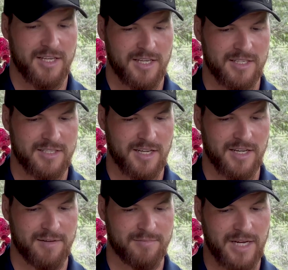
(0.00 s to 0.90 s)
it's
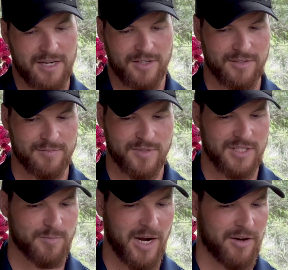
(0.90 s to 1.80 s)
I don't know, it's
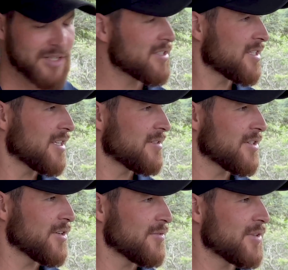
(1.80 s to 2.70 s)
inspiring to see, you
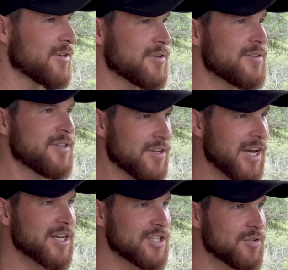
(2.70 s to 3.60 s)
know, they're
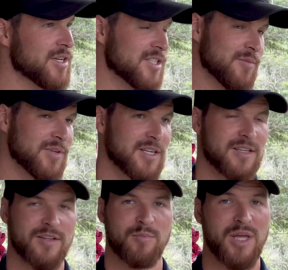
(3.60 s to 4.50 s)
actually doing something.
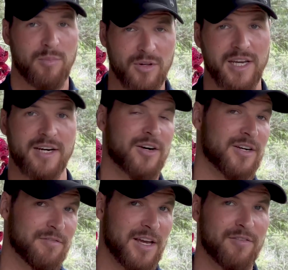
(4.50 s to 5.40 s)
The people here are
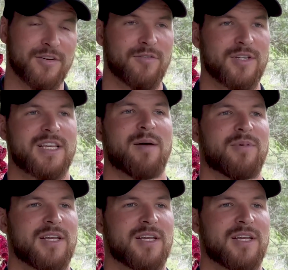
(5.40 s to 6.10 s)
in favor of what's happening,